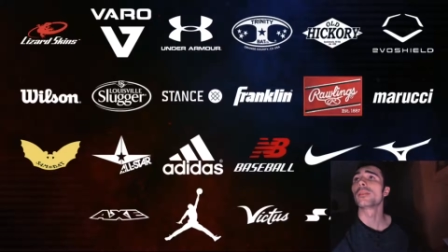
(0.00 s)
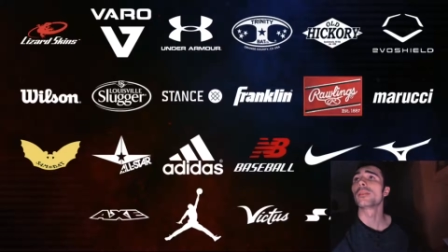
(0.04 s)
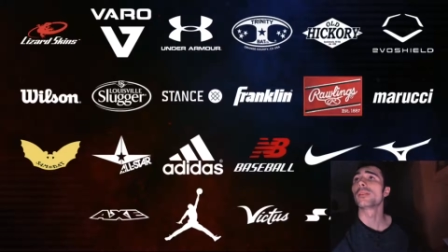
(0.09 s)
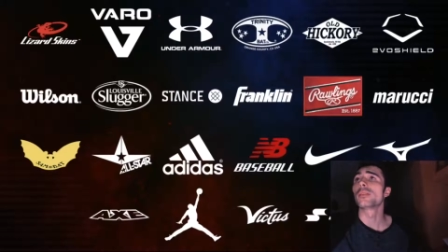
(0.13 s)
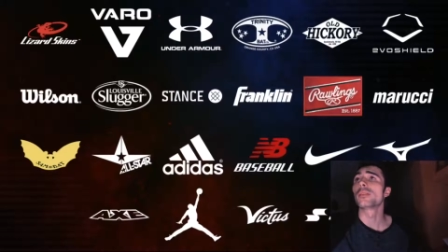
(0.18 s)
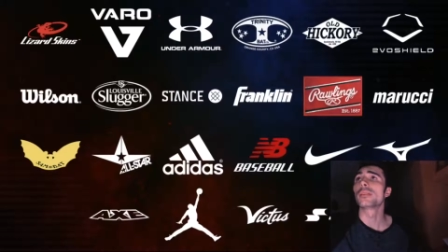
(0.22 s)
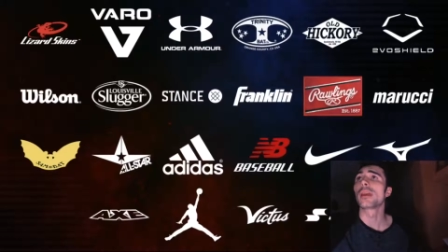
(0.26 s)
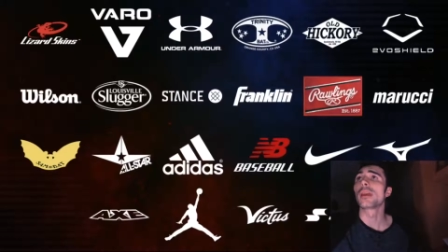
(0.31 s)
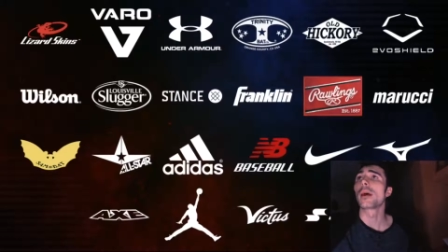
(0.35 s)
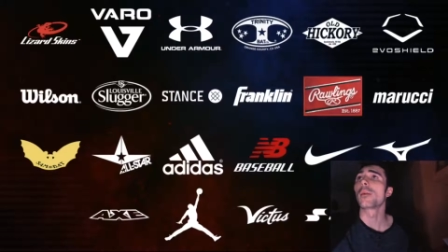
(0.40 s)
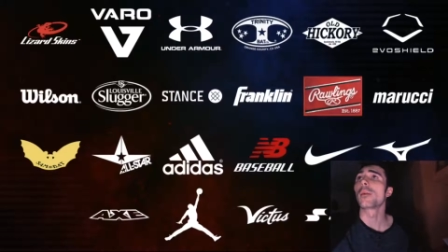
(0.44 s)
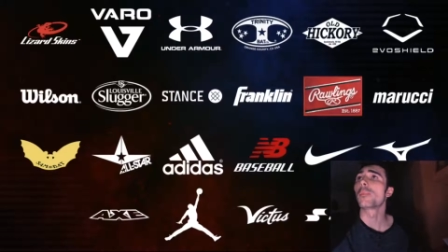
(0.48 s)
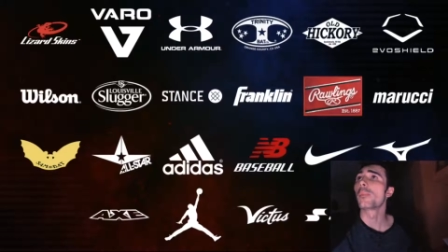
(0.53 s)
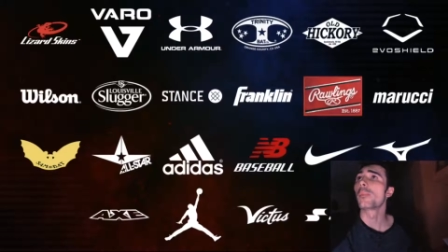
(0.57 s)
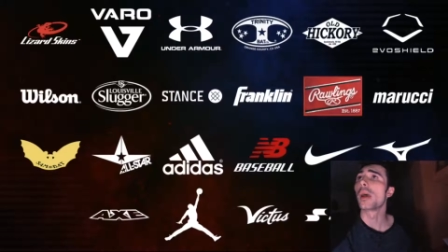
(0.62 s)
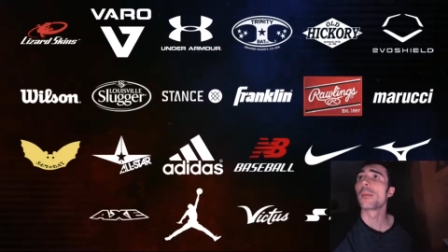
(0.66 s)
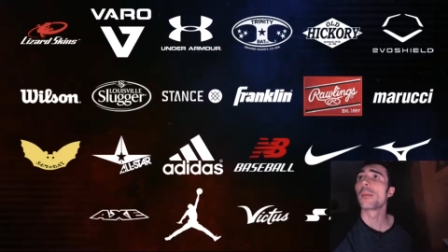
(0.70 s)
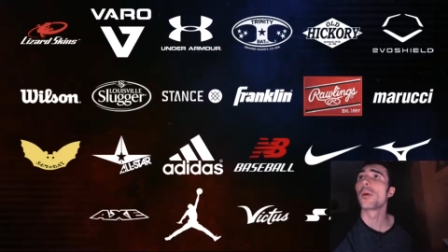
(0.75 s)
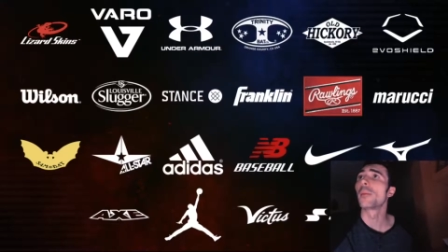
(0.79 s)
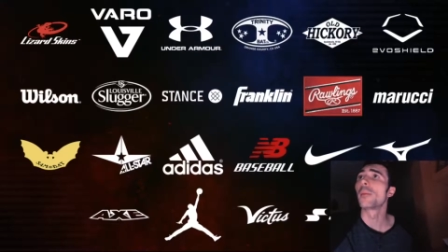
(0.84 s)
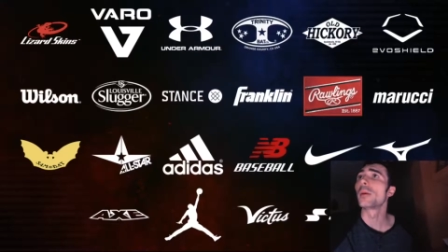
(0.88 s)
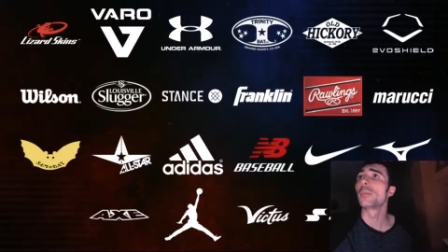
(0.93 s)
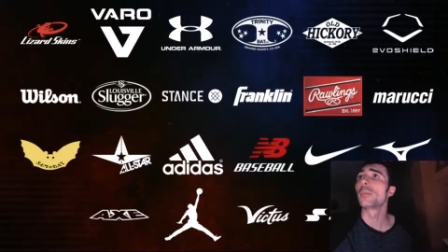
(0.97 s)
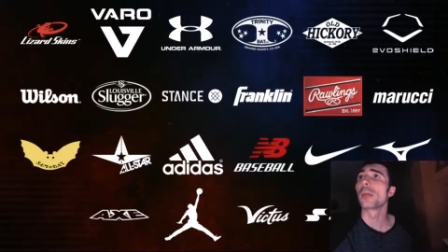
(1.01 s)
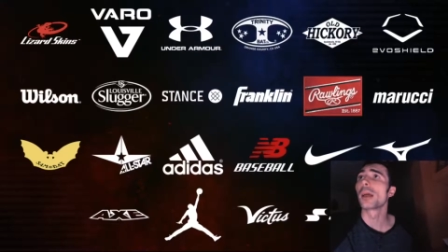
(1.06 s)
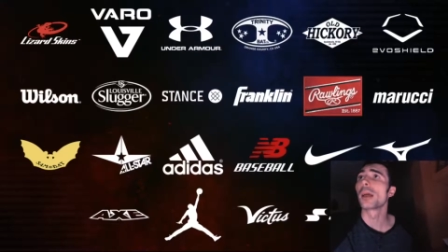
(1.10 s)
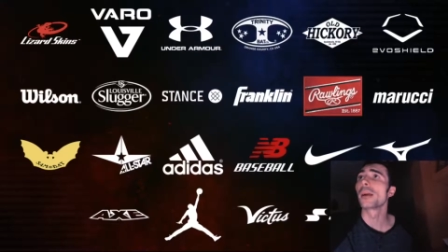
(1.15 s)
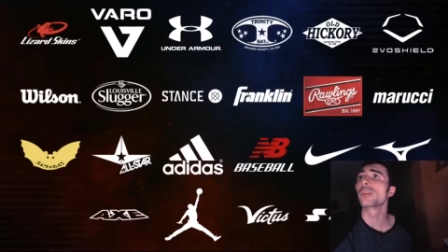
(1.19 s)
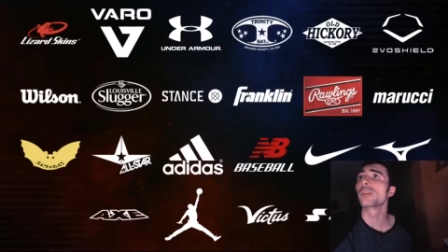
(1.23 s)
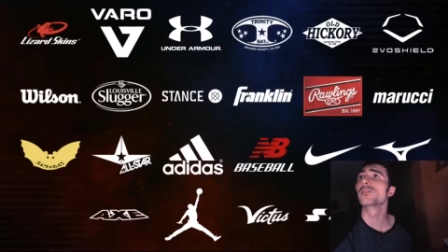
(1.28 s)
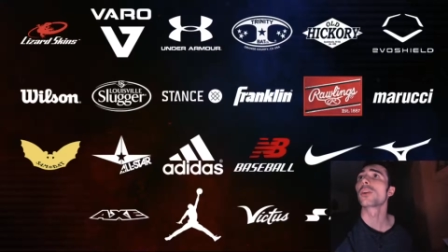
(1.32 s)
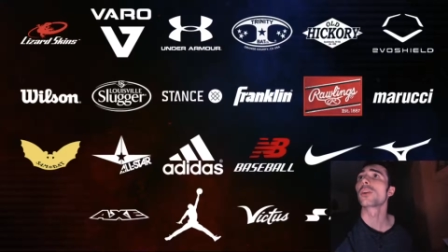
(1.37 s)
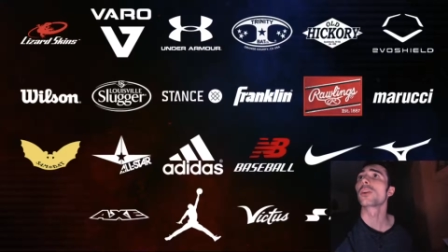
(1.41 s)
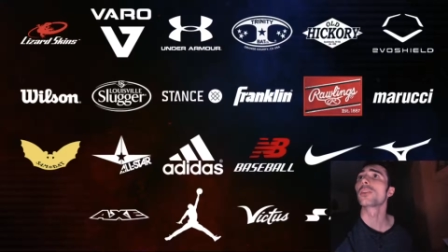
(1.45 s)
that M L B
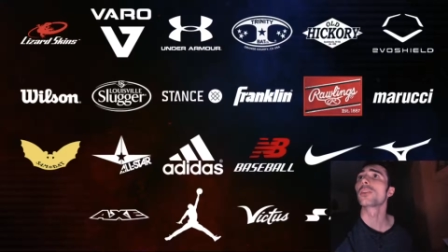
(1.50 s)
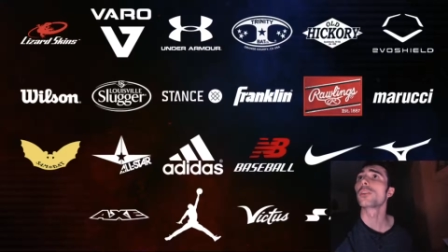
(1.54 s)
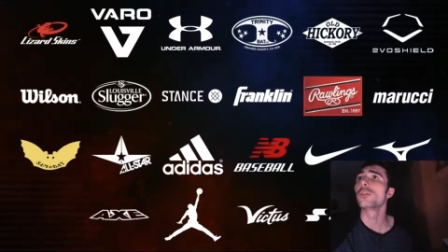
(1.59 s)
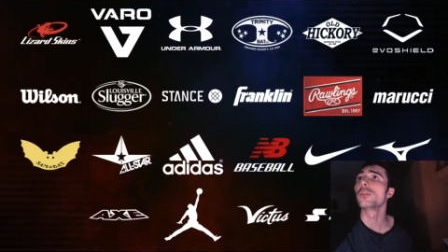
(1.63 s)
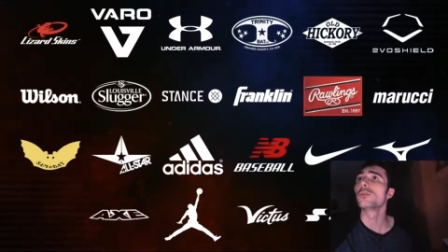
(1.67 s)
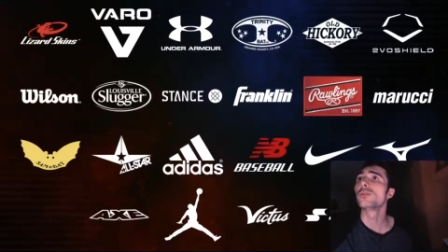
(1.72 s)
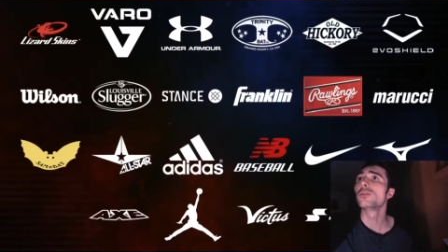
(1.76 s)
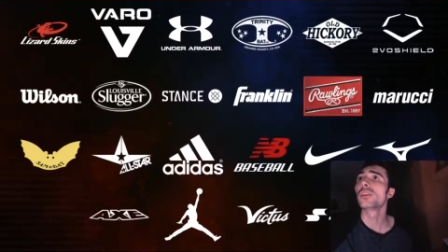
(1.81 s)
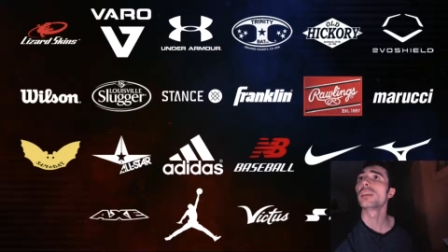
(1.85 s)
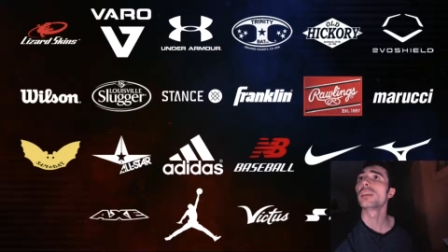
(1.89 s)
players are using.